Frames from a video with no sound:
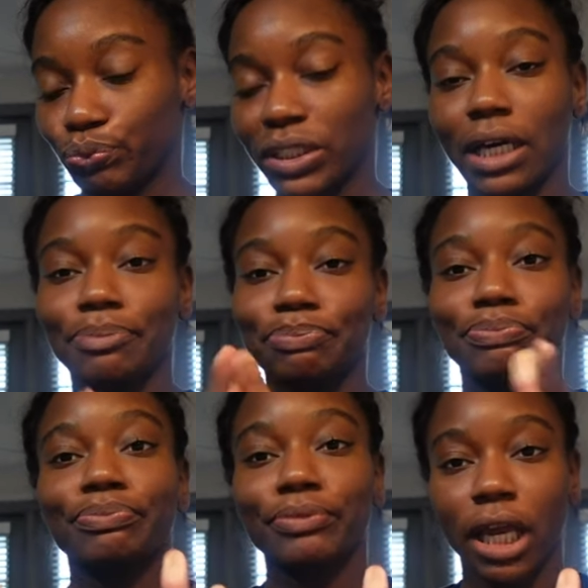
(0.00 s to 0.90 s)
Yeah.
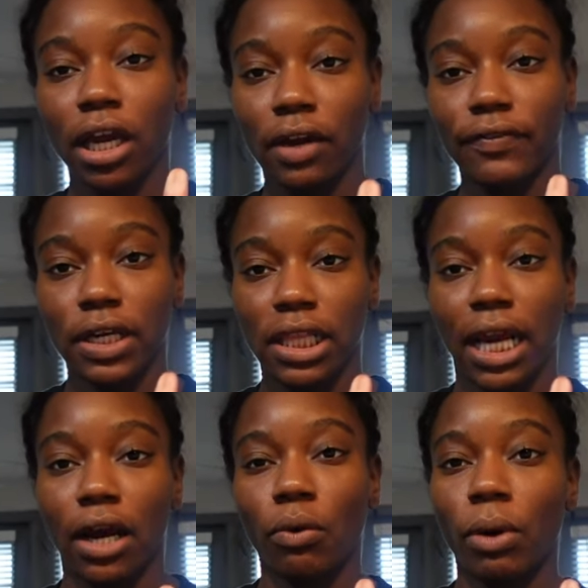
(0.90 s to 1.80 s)
Gonna figure that
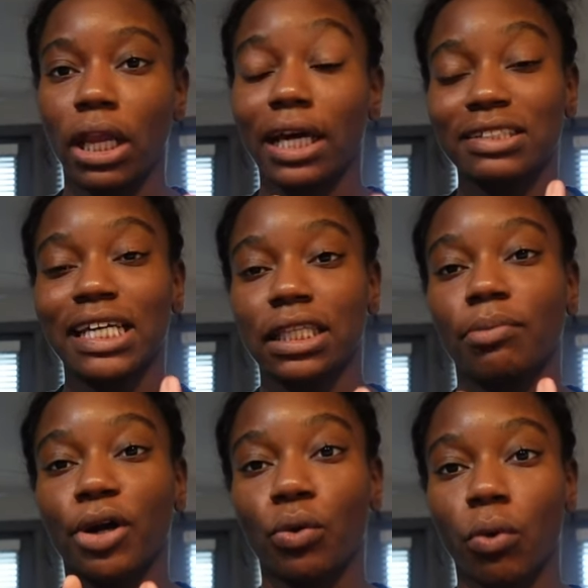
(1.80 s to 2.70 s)
out while I take them
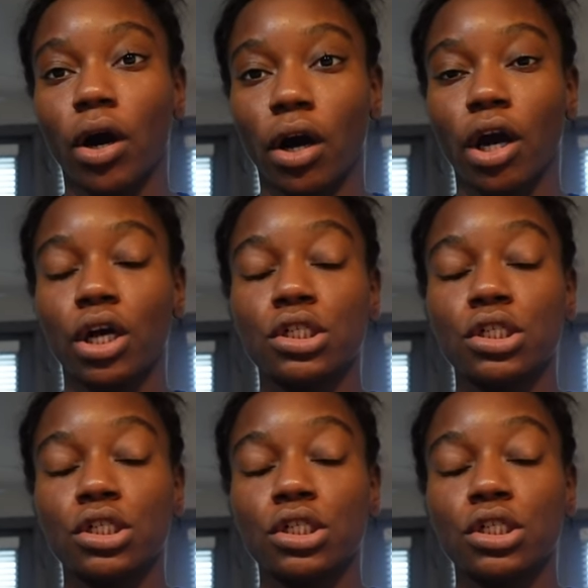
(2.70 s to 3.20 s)
on a walk.